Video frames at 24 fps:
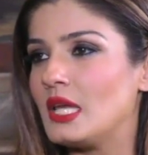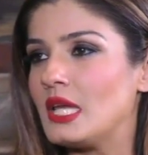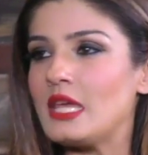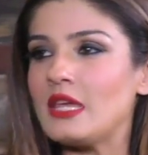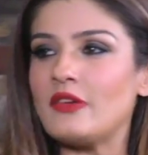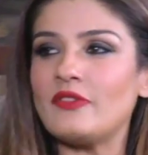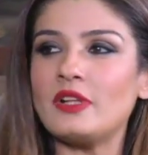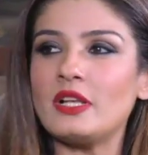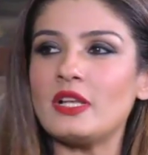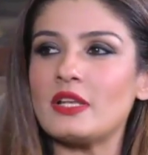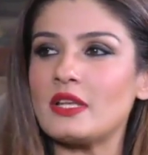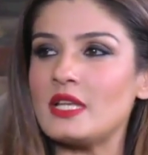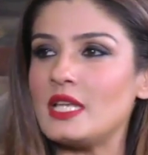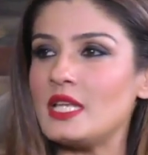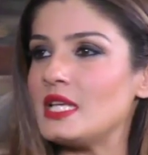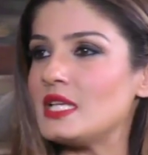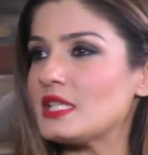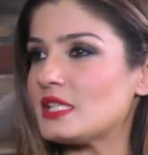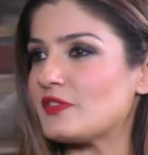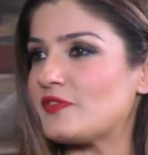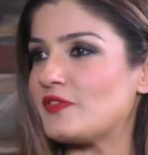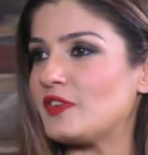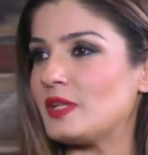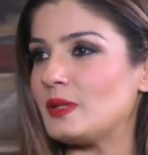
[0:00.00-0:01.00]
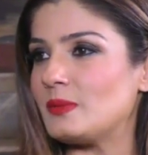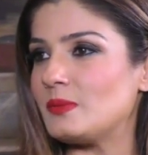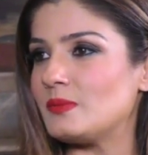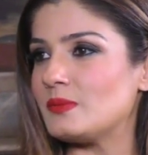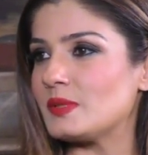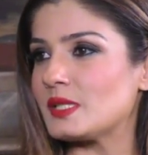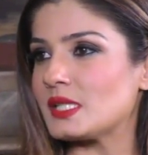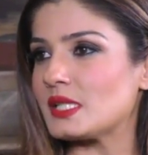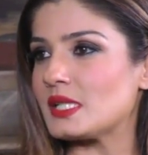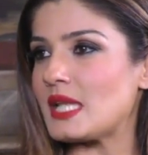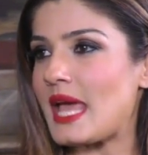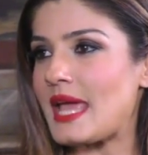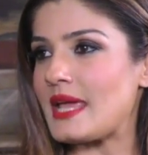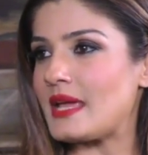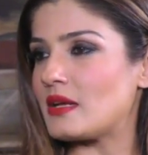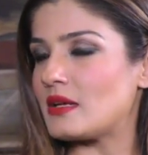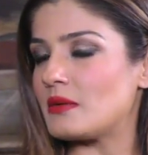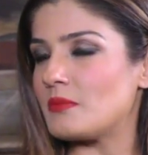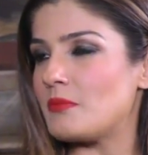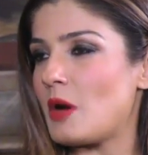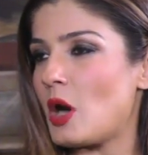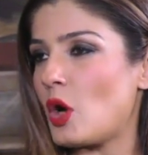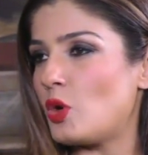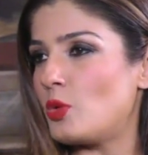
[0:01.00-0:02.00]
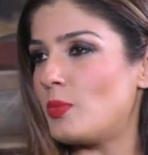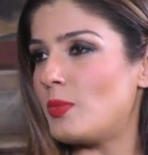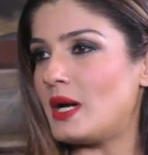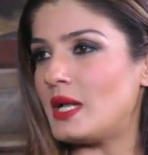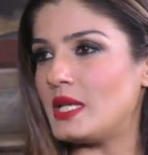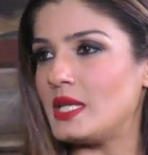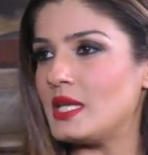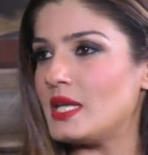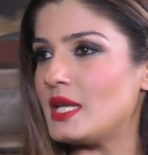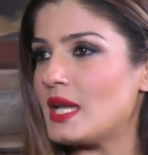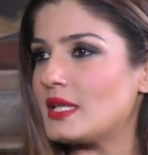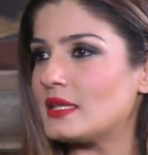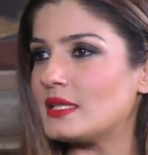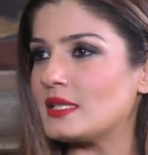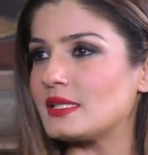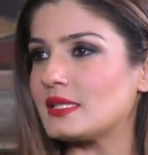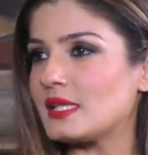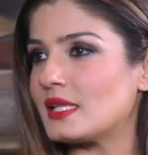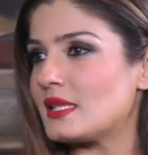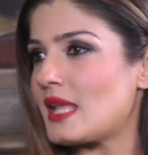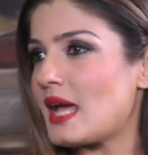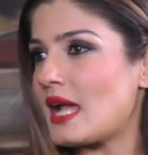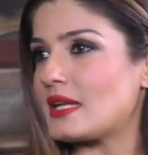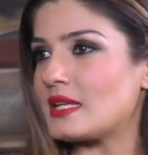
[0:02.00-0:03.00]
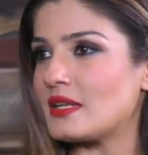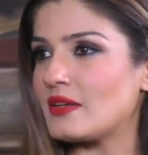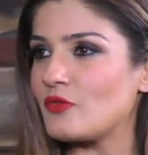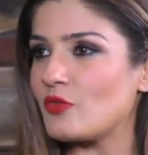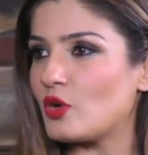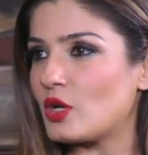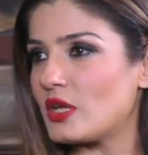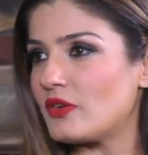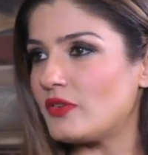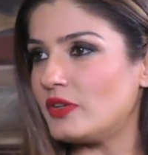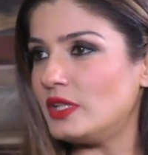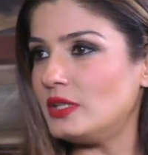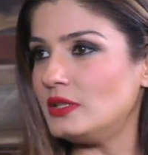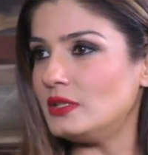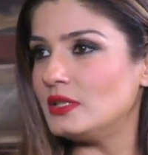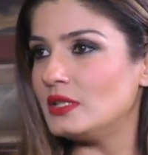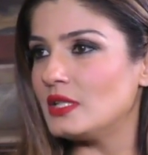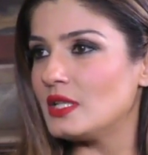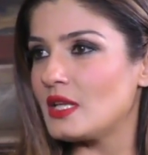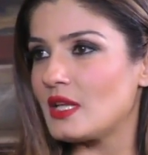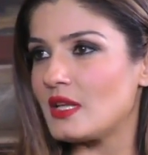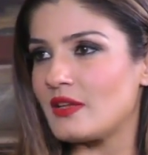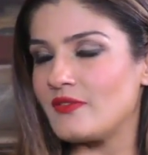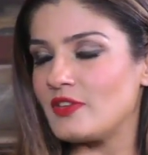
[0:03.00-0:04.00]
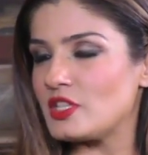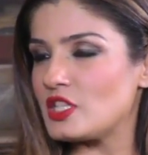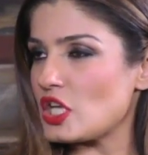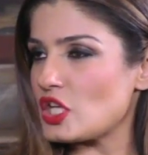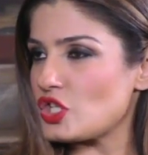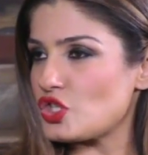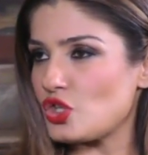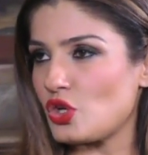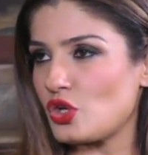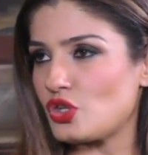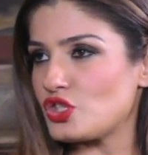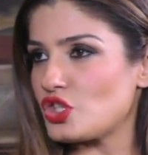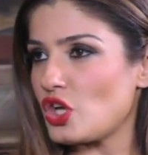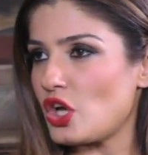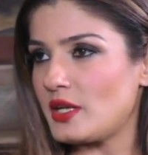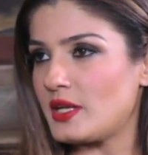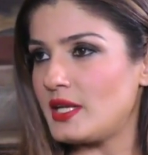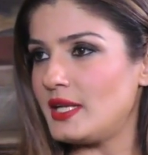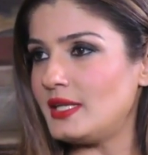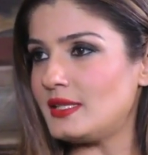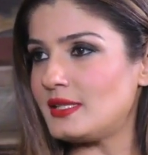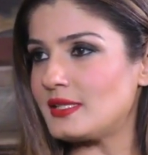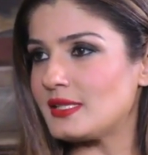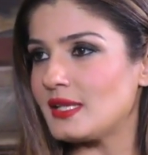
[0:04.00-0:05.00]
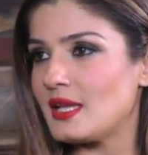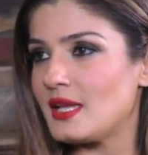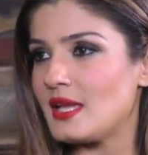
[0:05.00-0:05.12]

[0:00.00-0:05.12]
He will release films like Bahubali and this and that and whatever, which are sure shot hits.